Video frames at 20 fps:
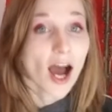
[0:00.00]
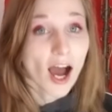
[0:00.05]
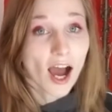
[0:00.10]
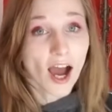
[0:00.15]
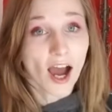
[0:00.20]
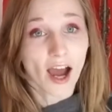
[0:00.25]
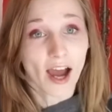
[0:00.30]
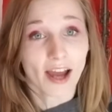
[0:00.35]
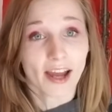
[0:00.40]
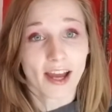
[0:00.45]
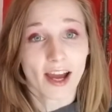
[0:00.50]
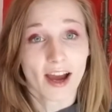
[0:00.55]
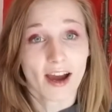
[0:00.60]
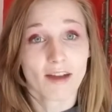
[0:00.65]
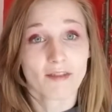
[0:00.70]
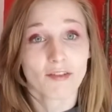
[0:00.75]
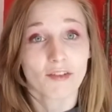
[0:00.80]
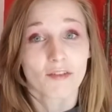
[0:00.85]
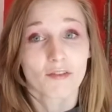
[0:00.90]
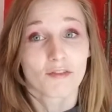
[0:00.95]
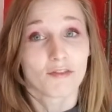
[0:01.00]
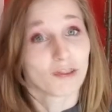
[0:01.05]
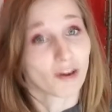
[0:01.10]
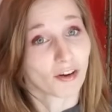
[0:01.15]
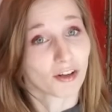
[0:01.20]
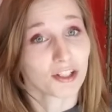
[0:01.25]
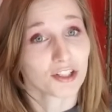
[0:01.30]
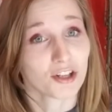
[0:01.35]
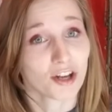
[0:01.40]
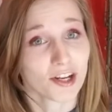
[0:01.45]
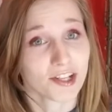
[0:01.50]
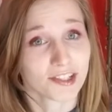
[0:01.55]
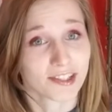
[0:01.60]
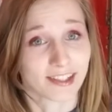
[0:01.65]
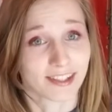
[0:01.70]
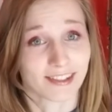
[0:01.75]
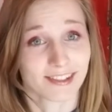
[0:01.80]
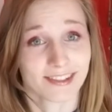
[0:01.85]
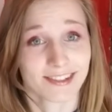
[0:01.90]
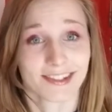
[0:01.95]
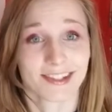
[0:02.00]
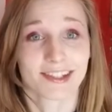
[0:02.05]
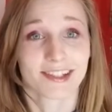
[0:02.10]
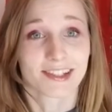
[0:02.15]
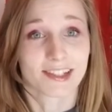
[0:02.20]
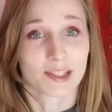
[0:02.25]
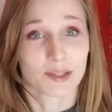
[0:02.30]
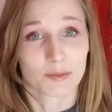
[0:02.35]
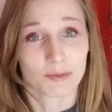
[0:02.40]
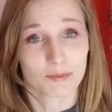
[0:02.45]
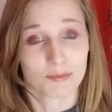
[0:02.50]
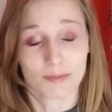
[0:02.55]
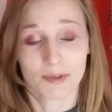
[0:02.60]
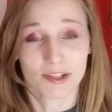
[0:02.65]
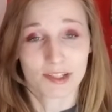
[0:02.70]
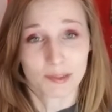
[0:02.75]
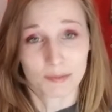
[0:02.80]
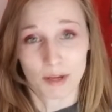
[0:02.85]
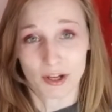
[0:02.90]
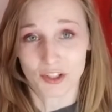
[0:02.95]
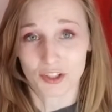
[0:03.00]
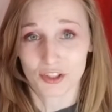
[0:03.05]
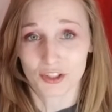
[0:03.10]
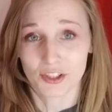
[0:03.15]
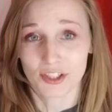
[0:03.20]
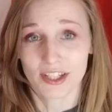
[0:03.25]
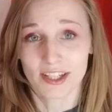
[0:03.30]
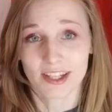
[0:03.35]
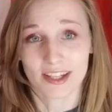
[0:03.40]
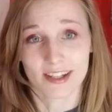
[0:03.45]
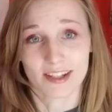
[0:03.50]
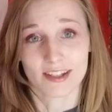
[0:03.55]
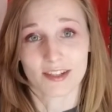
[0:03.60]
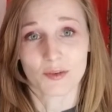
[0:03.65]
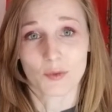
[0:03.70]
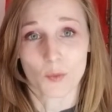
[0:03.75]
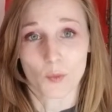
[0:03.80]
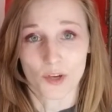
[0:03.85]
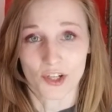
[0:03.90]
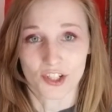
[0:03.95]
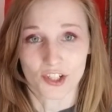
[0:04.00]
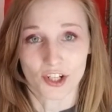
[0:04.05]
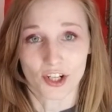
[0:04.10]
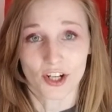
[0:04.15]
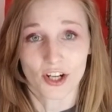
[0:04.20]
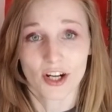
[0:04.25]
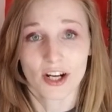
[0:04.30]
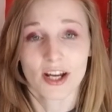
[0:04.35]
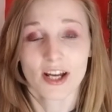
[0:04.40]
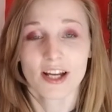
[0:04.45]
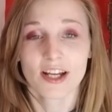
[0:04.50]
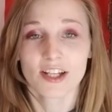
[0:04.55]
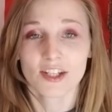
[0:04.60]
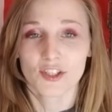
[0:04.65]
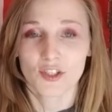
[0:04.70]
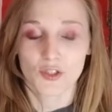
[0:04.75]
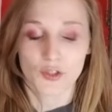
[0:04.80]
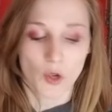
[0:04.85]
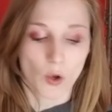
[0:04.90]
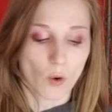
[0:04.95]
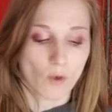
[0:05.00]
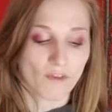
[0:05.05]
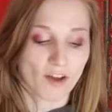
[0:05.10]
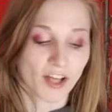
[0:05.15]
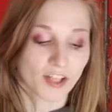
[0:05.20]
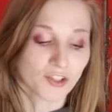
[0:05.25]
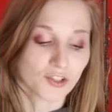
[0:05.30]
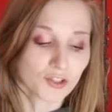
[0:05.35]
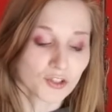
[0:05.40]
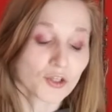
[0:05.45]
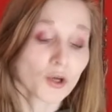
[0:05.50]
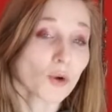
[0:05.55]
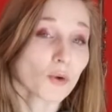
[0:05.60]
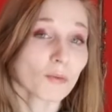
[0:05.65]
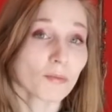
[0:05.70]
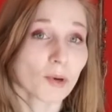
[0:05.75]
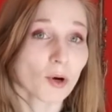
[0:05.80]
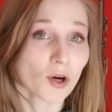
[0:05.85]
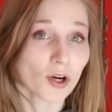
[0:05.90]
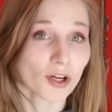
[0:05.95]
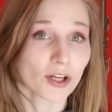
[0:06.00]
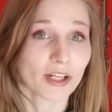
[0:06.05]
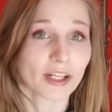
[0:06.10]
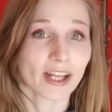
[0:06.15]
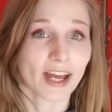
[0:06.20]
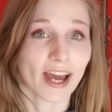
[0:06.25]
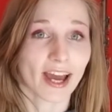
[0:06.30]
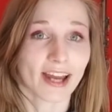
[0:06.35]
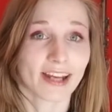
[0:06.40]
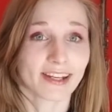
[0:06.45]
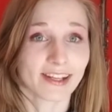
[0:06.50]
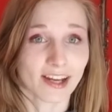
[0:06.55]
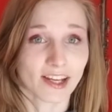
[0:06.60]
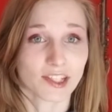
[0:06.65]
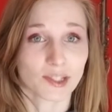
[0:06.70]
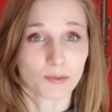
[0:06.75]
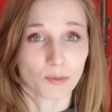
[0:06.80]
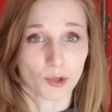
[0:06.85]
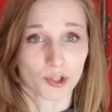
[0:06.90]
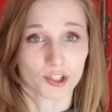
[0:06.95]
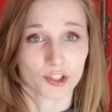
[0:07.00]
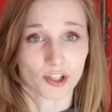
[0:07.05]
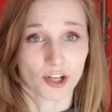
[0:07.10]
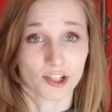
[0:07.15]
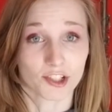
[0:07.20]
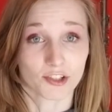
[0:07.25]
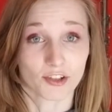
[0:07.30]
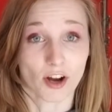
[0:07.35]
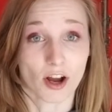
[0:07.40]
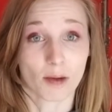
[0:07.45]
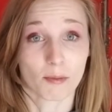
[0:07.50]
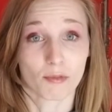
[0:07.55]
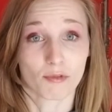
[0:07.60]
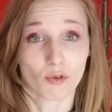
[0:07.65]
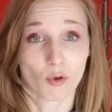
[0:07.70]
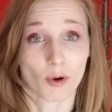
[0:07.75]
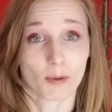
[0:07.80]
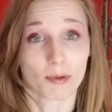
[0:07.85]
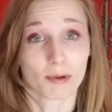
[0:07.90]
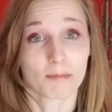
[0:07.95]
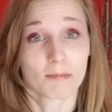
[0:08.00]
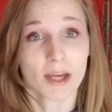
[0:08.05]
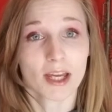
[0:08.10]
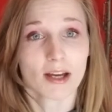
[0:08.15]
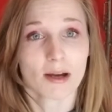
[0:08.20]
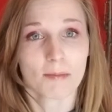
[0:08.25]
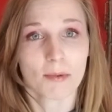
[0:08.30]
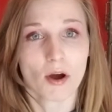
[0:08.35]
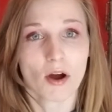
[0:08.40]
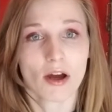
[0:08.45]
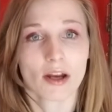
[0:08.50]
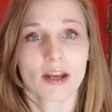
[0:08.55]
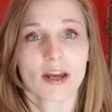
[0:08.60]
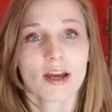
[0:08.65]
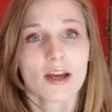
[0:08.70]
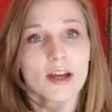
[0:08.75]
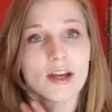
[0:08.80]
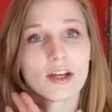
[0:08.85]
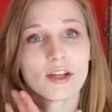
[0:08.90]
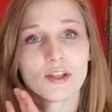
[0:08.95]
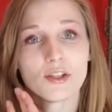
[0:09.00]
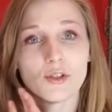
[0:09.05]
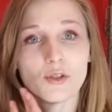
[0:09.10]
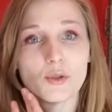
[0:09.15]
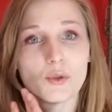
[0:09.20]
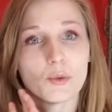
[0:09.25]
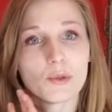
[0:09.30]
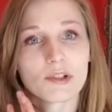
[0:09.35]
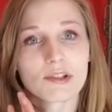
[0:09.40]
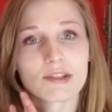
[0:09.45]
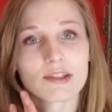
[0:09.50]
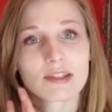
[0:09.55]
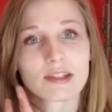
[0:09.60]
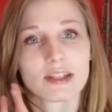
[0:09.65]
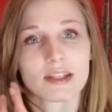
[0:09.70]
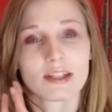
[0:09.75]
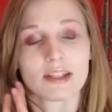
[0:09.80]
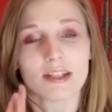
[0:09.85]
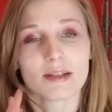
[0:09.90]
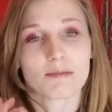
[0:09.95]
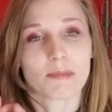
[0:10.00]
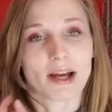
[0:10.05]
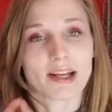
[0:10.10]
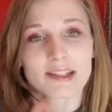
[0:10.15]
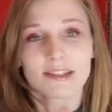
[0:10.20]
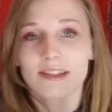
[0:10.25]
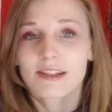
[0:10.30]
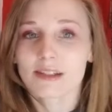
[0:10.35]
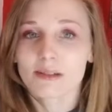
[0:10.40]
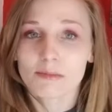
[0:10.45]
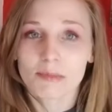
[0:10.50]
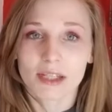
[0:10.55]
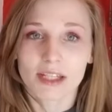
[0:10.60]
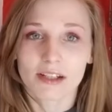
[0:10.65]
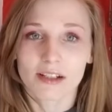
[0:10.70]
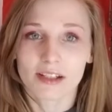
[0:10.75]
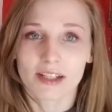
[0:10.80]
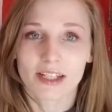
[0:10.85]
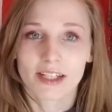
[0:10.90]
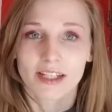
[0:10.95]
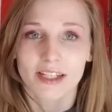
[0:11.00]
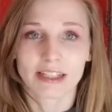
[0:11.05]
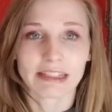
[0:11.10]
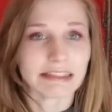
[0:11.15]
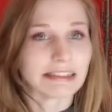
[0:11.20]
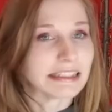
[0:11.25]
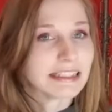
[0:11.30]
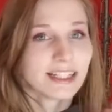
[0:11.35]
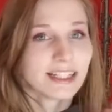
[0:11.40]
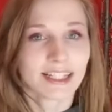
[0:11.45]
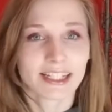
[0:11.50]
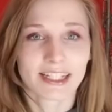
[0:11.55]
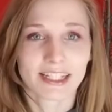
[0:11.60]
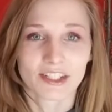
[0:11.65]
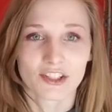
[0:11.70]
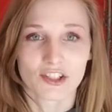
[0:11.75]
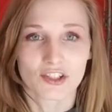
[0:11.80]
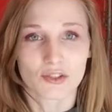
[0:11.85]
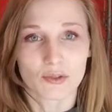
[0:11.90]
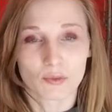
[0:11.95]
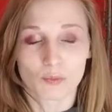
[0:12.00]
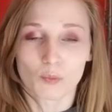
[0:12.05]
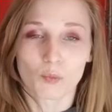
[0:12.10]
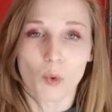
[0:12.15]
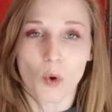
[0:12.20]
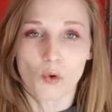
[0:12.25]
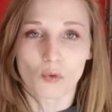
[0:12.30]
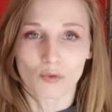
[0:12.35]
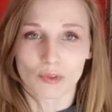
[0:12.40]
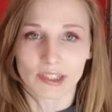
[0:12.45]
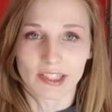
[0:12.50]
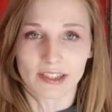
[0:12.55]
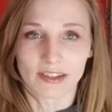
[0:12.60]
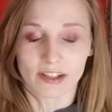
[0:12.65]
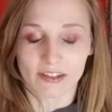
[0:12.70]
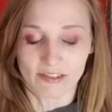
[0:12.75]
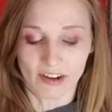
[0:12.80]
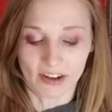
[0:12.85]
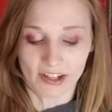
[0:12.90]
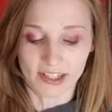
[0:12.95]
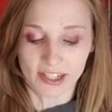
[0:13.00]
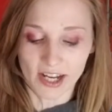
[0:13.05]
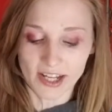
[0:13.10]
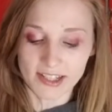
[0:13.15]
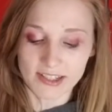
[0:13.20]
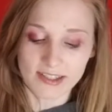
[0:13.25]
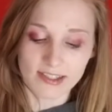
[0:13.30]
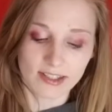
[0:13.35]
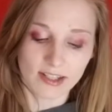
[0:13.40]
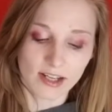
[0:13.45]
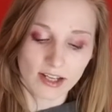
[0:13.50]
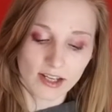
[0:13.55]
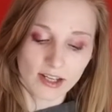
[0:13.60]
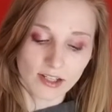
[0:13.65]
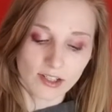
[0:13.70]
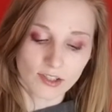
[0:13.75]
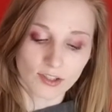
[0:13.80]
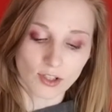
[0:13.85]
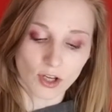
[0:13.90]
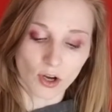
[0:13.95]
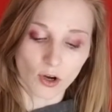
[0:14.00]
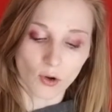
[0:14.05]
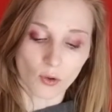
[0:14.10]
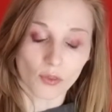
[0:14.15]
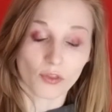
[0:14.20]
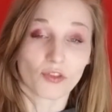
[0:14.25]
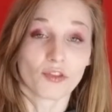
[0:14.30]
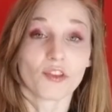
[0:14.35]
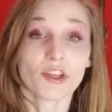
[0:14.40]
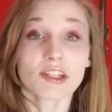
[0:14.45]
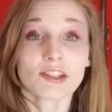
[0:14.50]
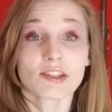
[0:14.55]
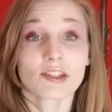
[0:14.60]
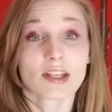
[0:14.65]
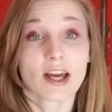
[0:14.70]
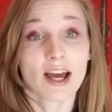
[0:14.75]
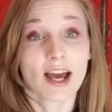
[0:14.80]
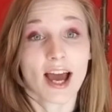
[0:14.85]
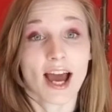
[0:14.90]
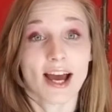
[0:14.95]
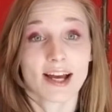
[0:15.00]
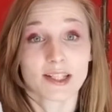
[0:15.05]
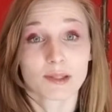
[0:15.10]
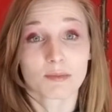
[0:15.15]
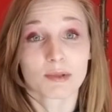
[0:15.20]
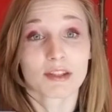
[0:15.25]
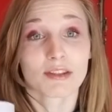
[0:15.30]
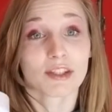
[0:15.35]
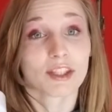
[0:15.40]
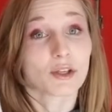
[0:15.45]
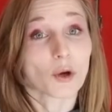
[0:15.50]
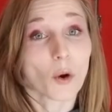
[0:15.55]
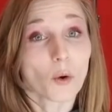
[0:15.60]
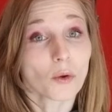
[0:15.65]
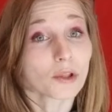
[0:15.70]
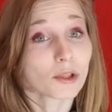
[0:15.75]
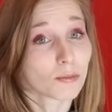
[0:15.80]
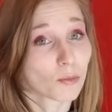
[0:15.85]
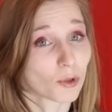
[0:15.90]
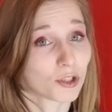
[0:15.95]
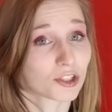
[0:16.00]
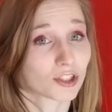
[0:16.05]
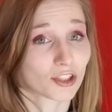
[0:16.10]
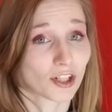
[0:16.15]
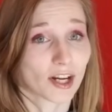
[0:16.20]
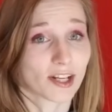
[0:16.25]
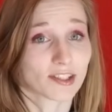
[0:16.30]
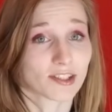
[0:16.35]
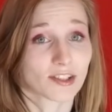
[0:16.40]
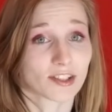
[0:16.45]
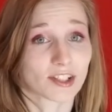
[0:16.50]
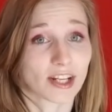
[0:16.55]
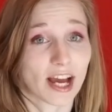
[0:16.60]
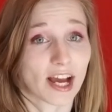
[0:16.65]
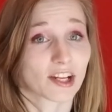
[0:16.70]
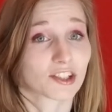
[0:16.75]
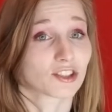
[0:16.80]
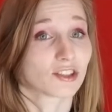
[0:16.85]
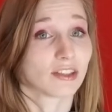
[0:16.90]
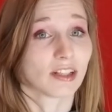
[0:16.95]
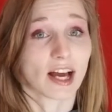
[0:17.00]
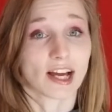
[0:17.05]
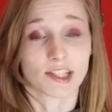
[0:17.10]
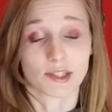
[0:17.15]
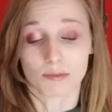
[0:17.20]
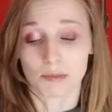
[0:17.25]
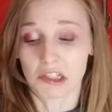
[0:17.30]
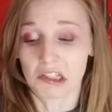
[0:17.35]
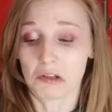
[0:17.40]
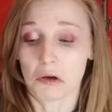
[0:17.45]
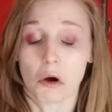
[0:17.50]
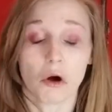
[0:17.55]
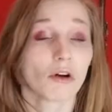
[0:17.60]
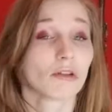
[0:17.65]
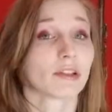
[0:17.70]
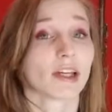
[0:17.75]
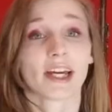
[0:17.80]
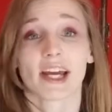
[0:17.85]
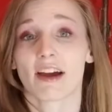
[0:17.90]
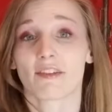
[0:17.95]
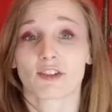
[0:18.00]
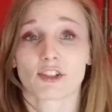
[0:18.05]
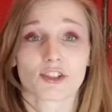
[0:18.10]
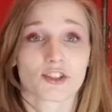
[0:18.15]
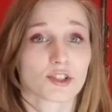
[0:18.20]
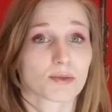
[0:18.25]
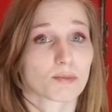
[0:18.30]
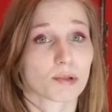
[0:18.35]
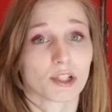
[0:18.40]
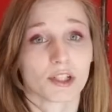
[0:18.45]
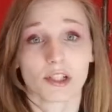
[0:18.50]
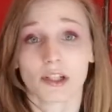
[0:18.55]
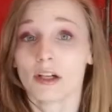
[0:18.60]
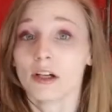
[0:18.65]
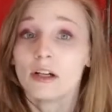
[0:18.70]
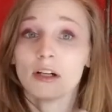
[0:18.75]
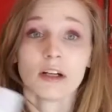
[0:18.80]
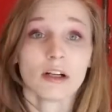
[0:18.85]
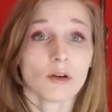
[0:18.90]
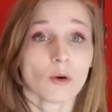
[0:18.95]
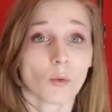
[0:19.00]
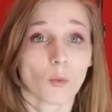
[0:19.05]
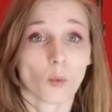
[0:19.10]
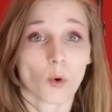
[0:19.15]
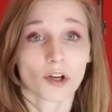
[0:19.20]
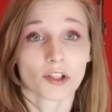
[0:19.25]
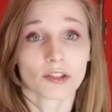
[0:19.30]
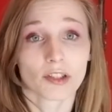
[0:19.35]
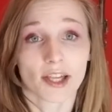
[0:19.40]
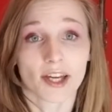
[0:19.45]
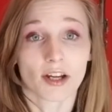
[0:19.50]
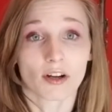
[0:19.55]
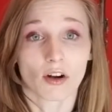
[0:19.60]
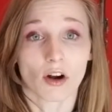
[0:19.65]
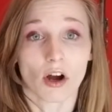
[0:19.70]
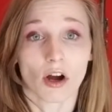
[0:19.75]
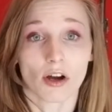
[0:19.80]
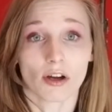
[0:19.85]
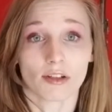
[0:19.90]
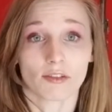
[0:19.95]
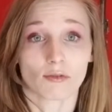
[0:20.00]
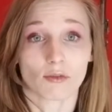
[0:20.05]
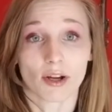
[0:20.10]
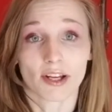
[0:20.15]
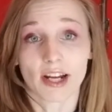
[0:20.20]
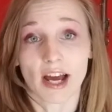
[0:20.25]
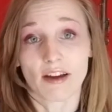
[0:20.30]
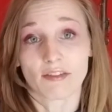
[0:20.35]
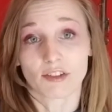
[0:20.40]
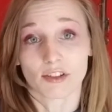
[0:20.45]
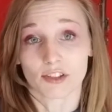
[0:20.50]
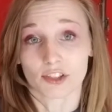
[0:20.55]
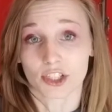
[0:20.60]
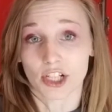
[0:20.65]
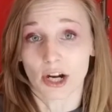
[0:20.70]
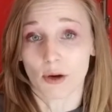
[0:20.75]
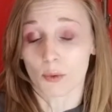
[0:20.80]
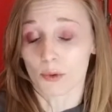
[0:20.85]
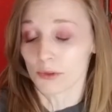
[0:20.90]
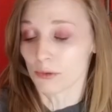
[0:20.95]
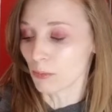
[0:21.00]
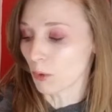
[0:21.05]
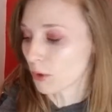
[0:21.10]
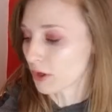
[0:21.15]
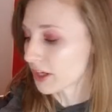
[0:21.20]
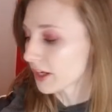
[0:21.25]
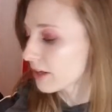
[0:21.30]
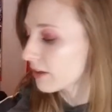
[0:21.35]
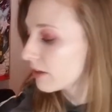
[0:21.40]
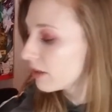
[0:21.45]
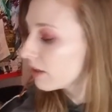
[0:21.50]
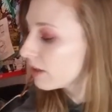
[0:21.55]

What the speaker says: I have very dry skin, especially in winter. So if I don't put a nice moisturizer on before I put makeup on, you will see my skin peeling. It just won't really look very nice. So this has been the only moisturizer to actually last me all day after just putting one layer on right after the shower in the morning.